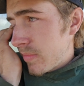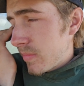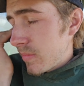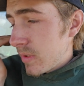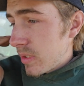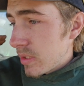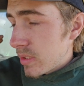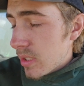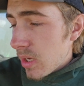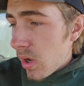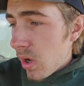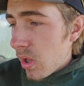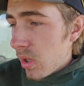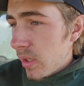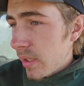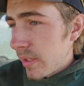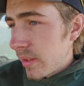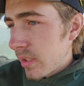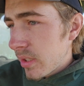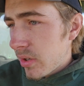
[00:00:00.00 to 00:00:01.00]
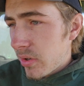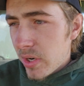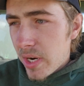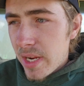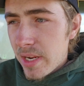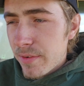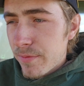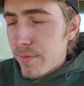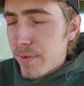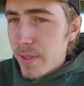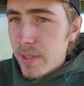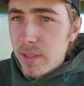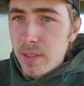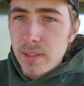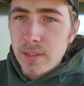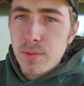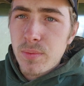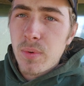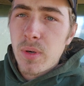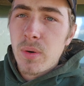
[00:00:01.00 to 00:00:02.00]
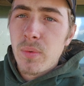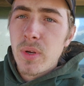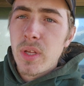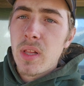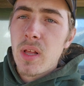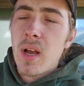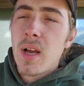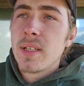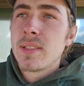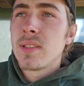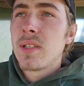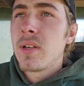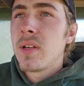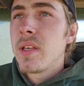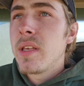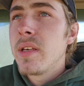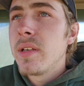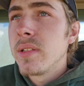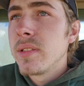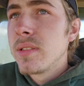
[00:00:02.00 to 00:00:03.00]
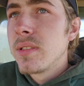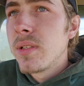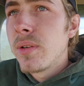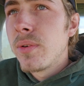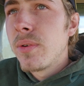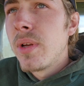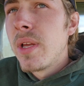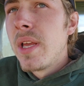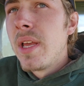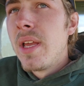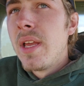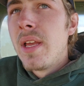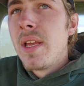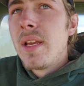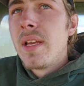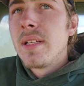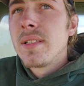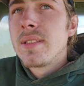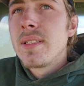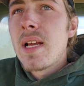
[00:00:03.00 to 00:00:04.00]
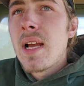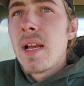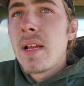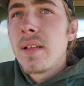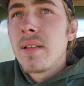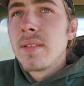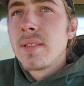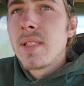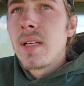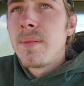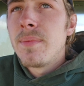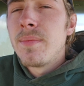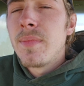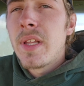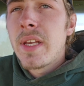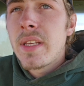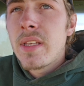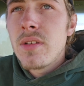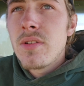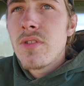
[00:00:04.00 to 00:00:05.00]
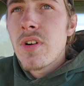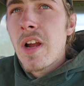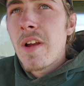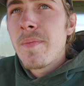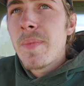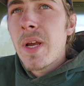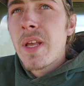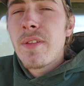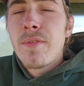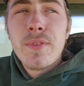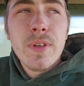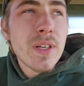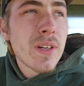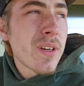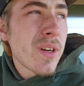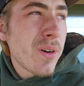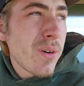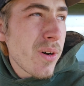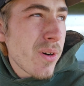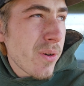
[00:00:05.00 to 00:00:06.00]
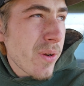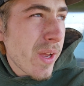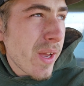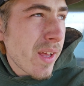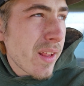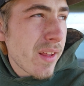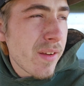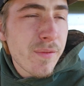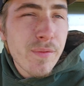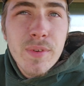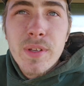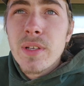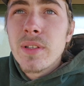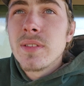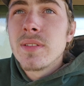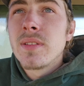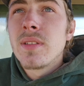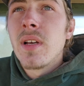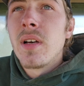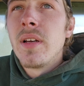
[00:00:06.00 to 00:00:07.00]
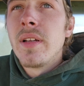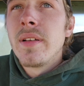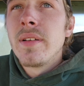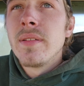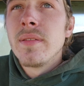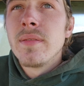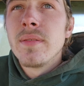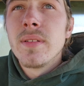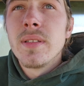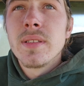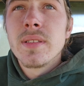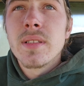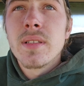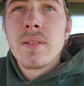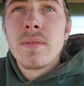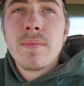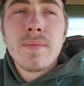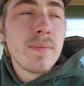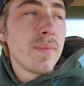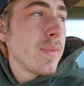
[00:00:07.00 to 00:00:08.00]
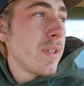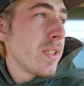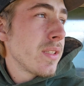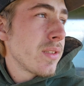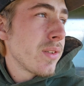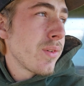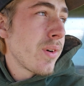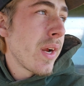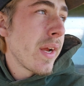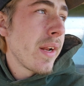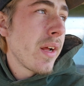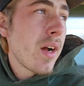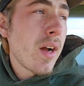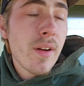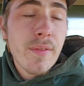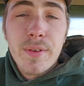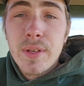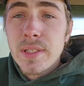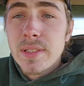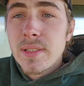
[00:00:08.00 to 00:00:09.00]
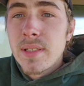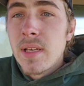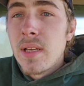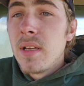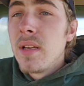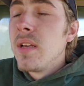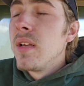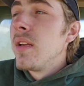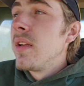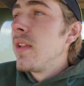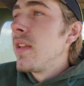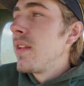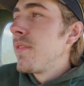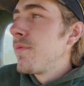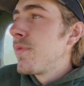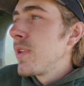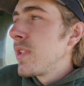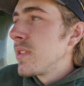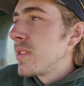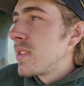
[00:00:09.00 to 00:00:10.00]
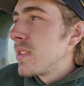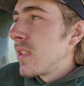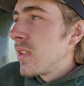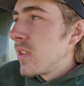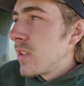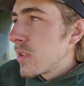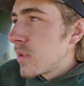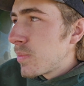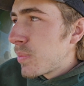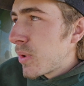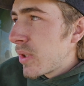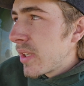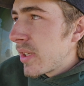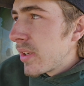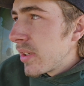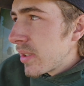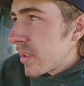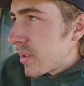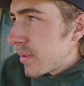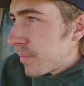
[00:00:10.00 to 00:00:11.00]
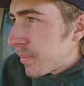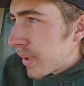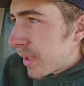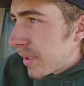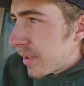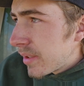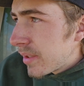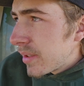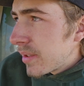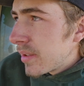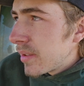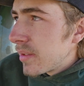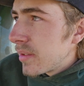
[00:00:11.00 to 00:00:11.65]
It's all in the grain fill is where we lost our yield. So it's not something like you drive by the field and go, oh yeah, that field's done. It's a write-off. That field still looks pretty good compared to